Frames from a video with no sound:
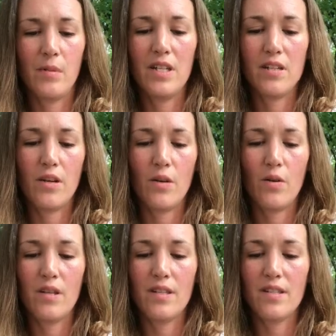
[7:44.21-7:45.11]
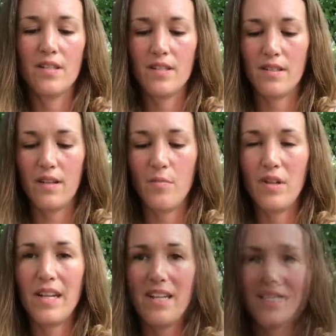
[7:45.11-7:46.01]
Indigo is a
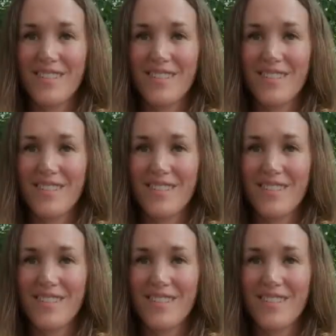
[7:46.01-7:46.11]
plant.